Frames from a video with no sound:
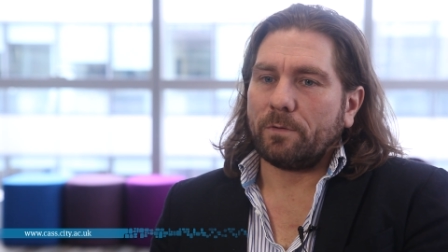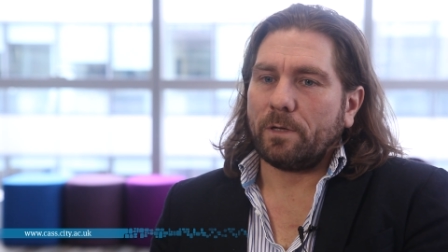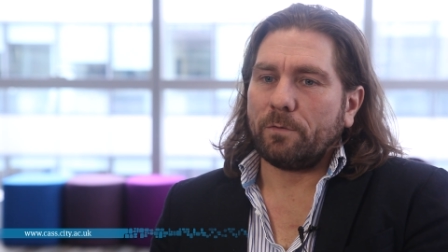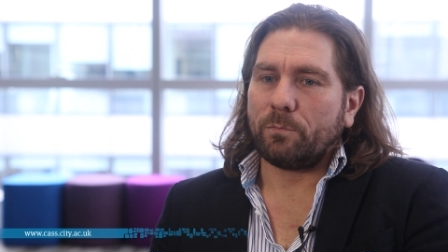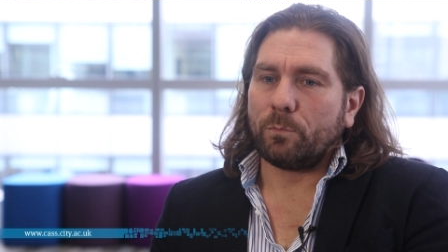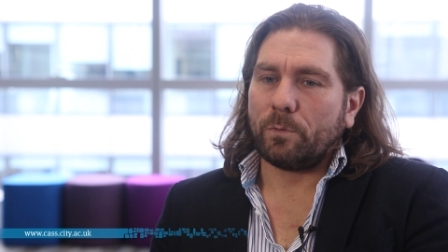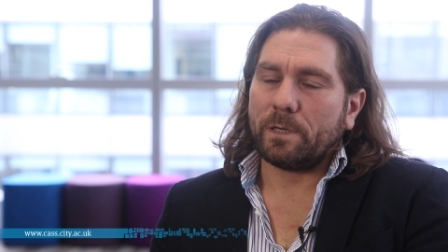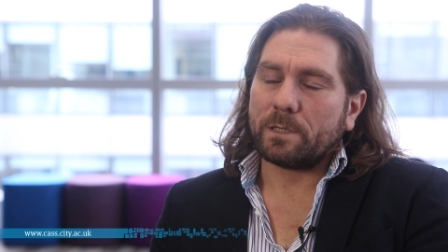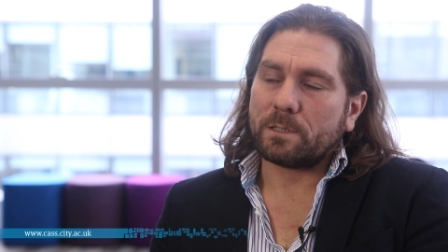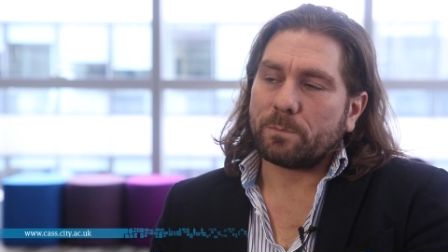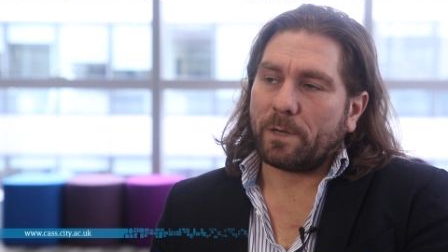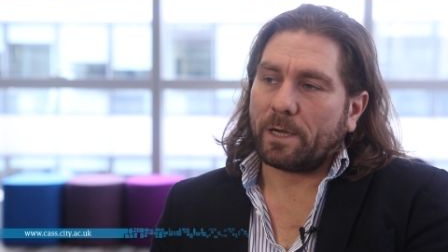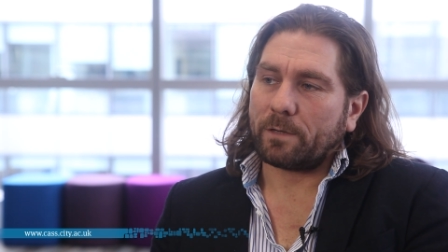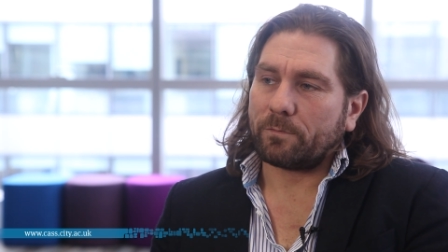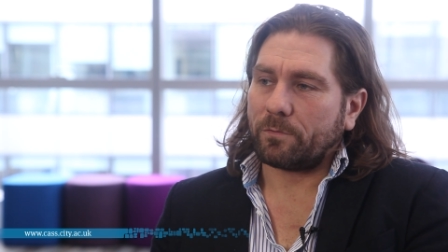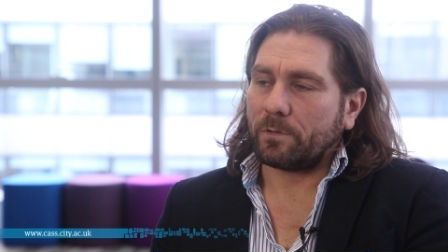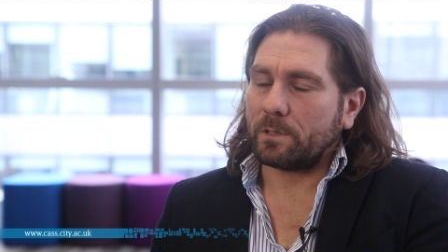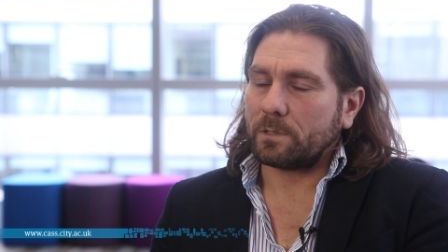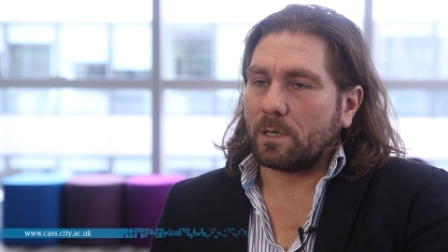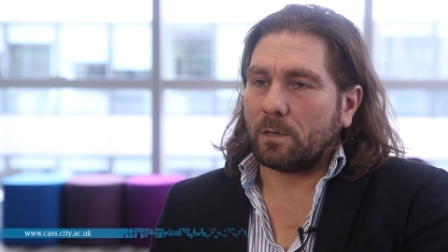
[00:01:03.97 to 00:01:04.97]
if we expect,
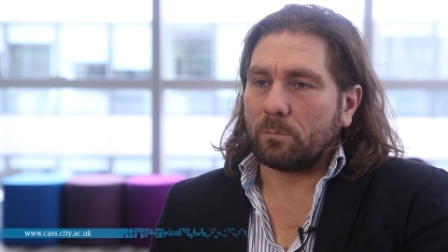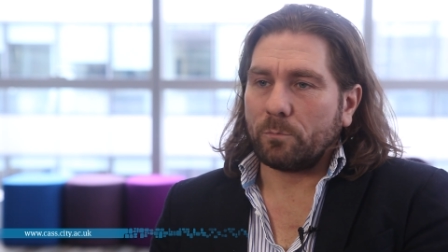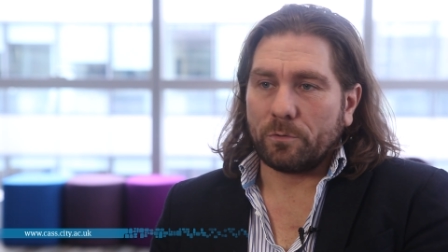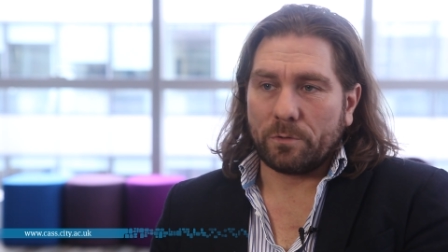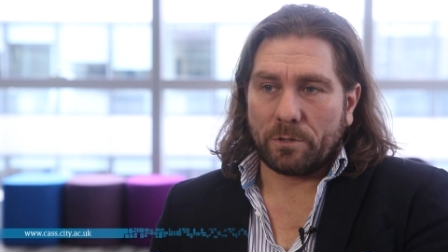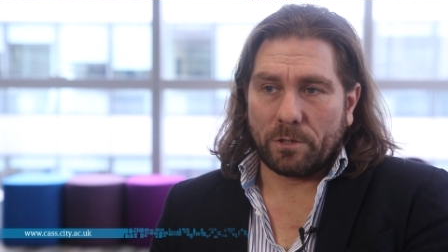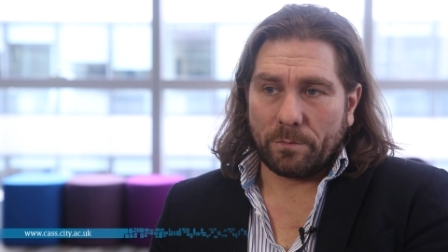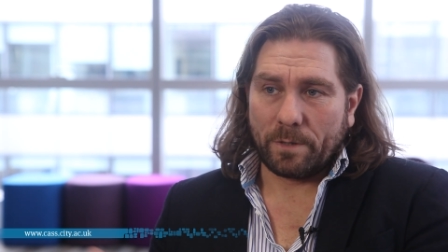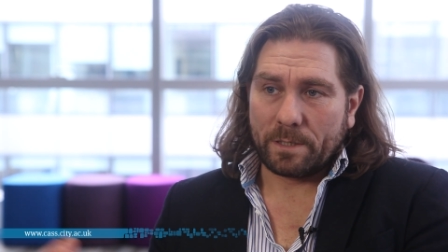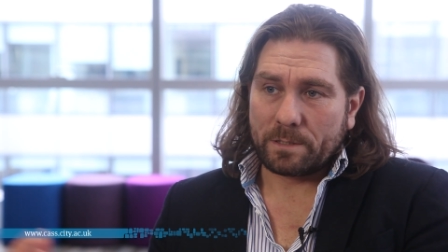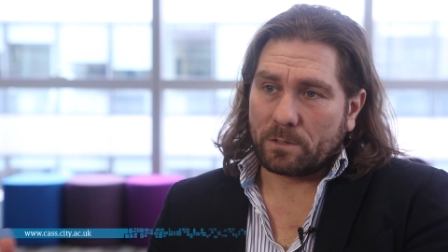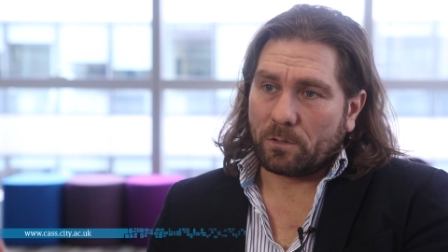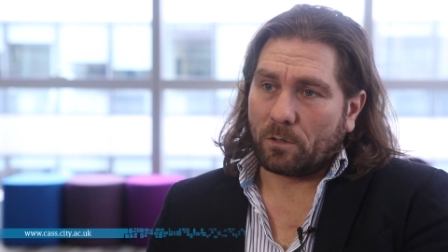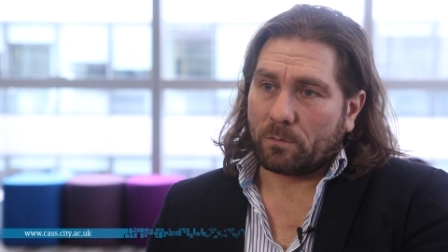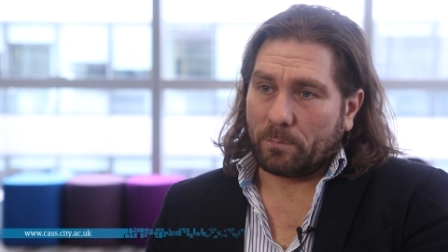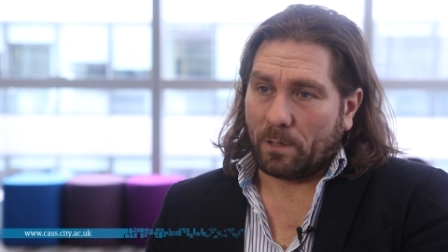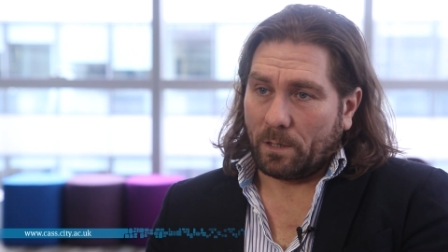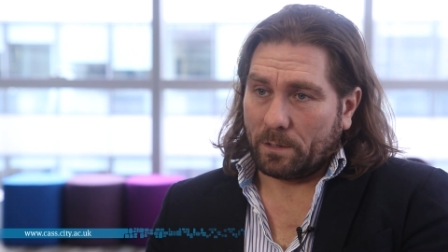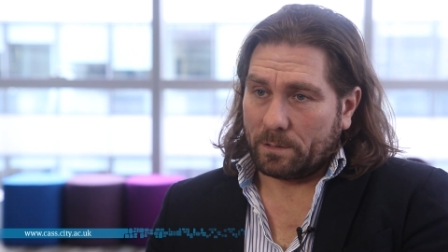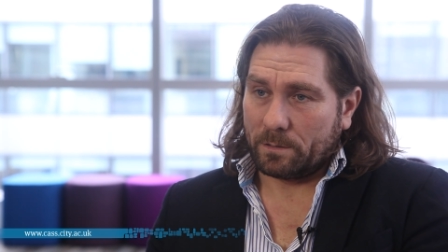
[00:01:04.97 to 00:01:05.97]
for example, the U S stock
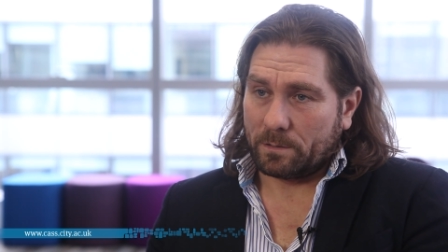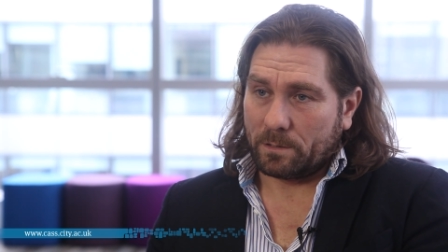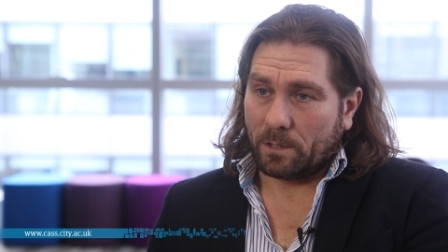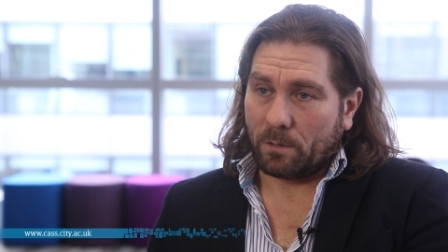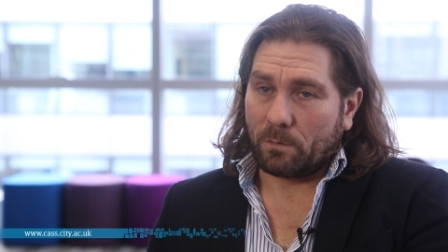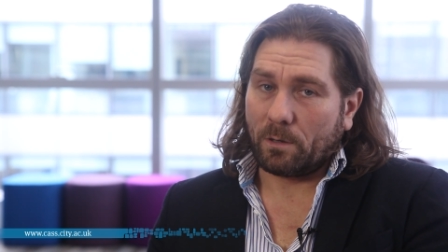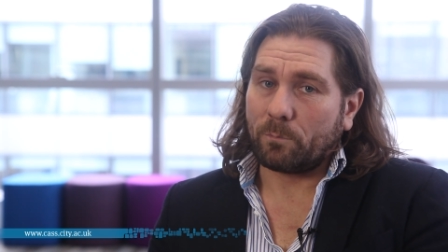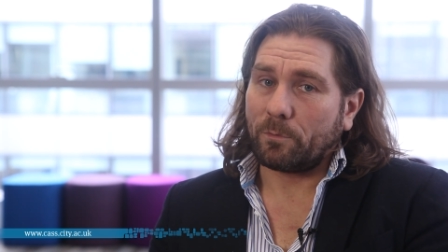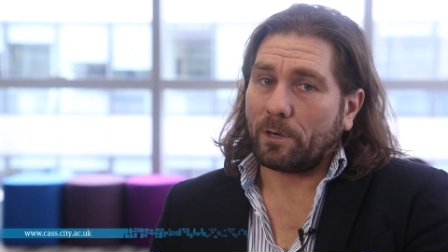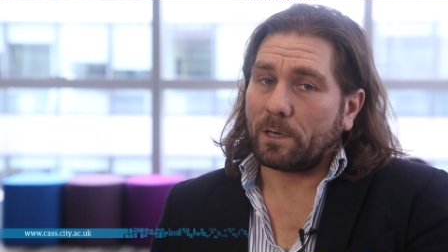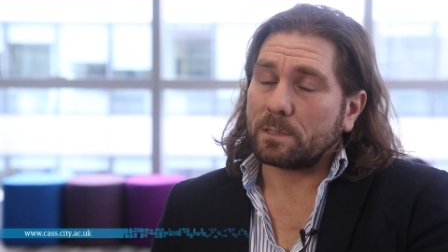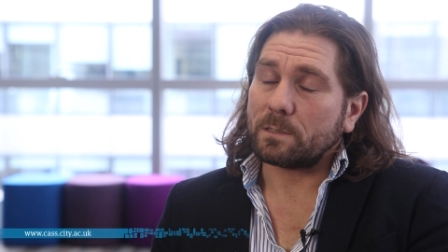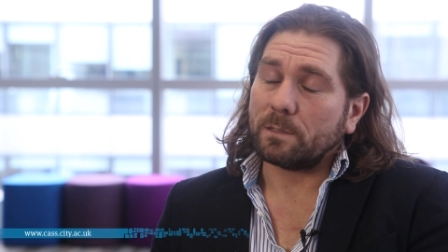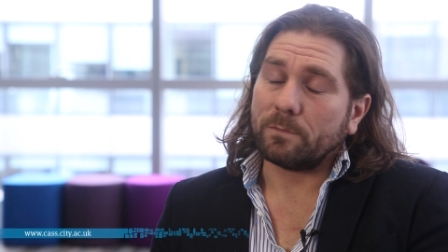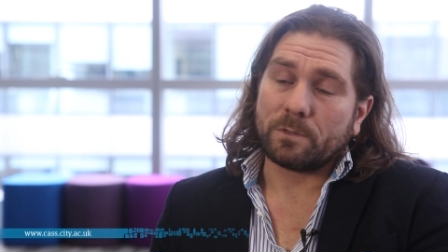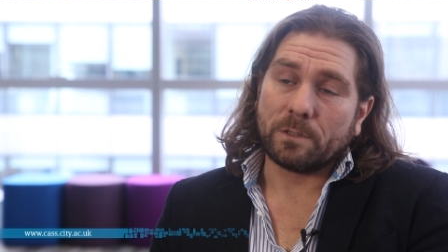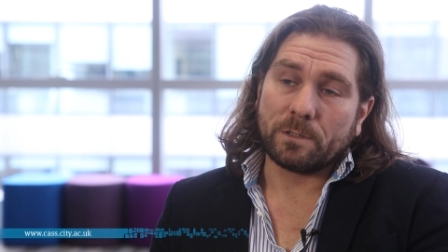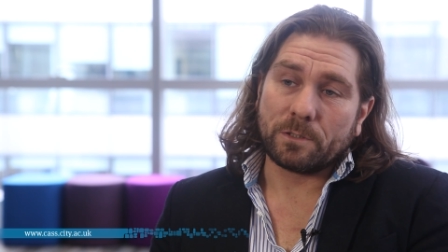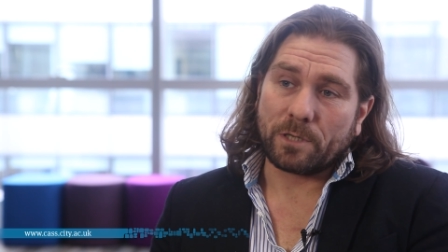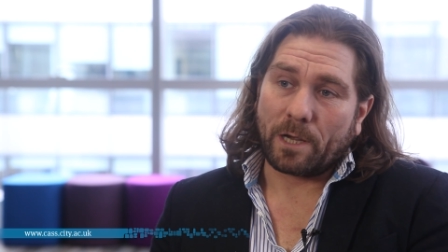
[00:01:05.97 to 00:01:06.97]
market to go up relative
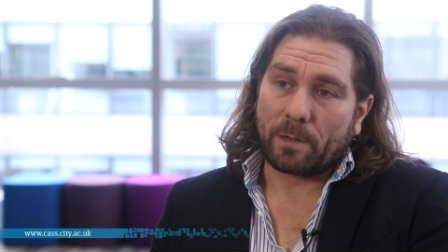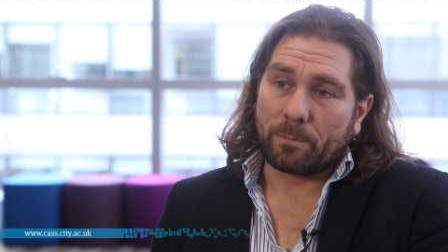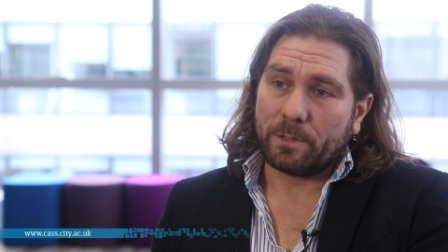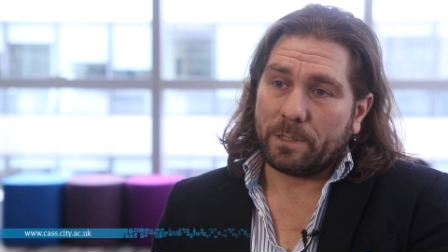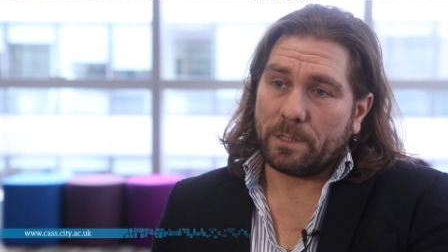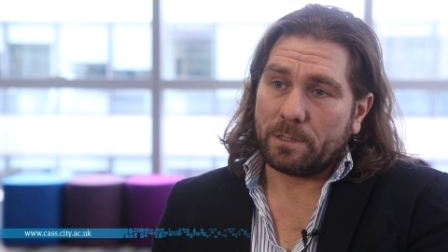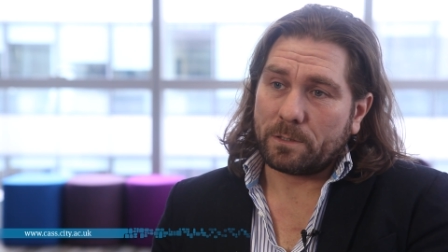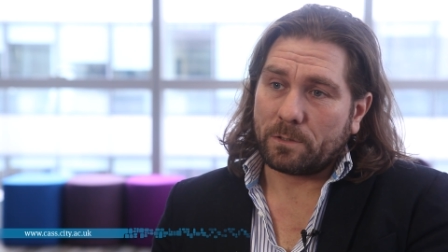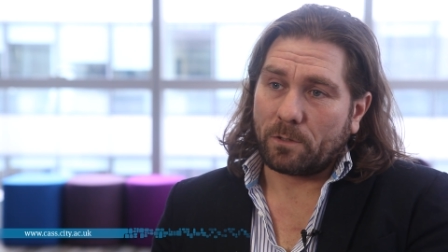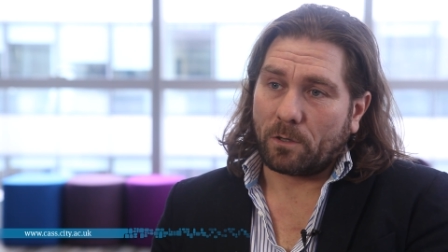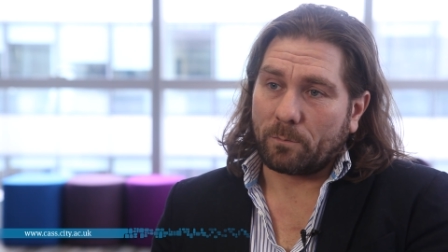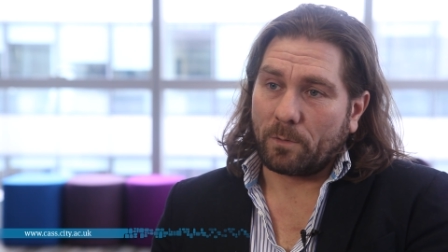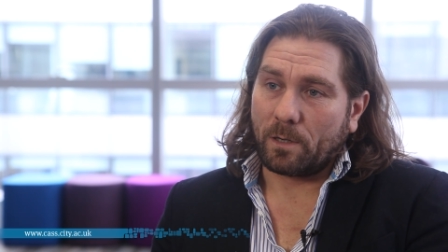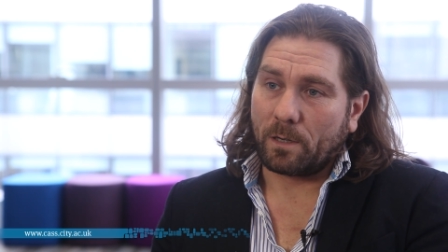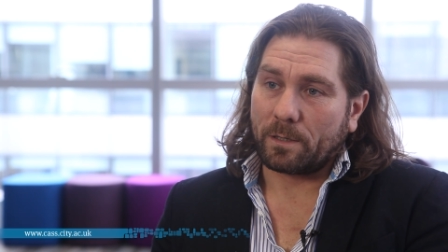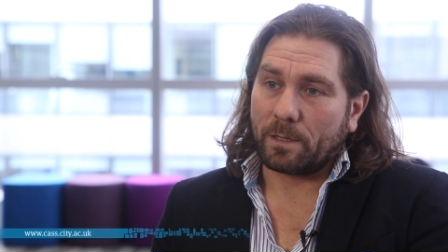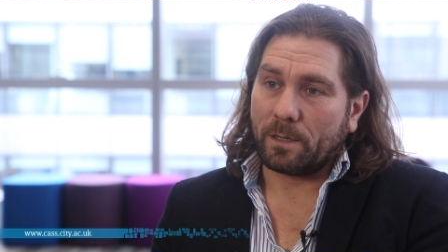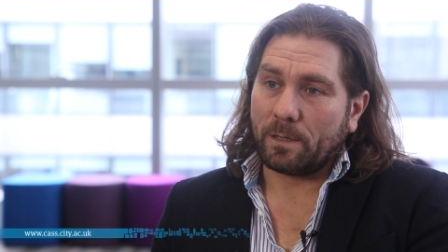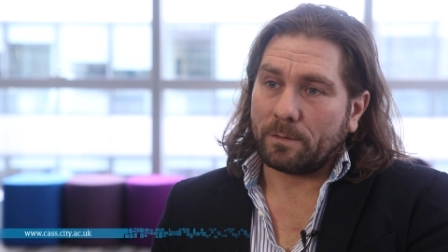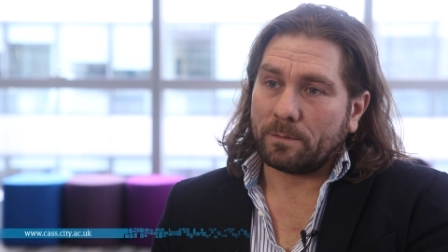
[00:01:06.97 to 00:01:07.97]
to the Japanese stock
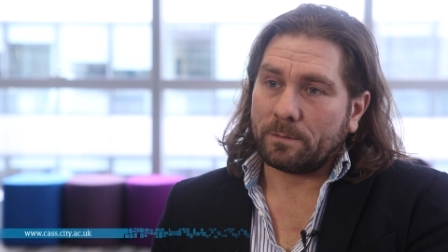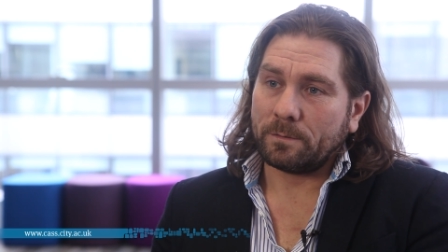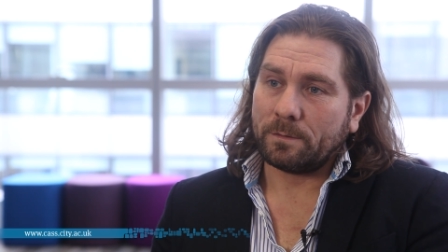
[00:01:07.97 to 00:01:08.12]
market,